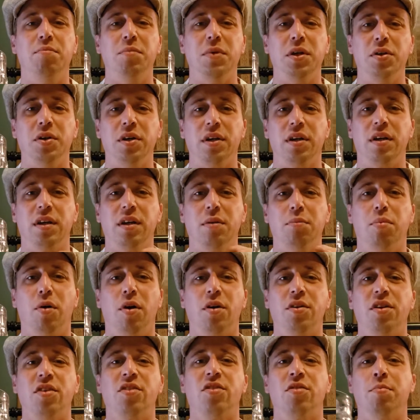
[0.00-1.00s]
Munich can
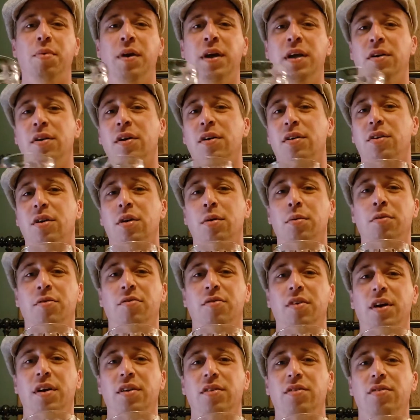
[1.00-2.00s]
participate in
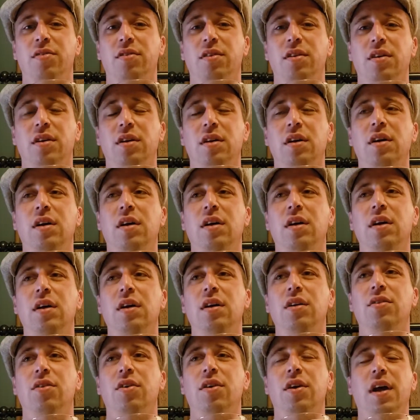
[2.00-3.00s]
Oktoberfest.
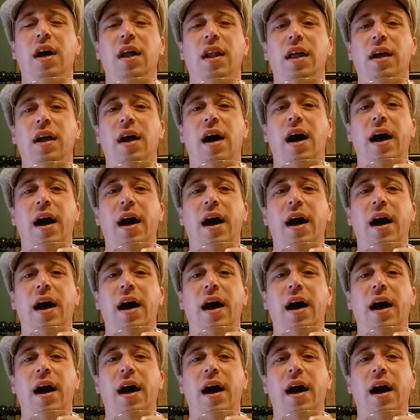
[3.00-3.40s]
So you got like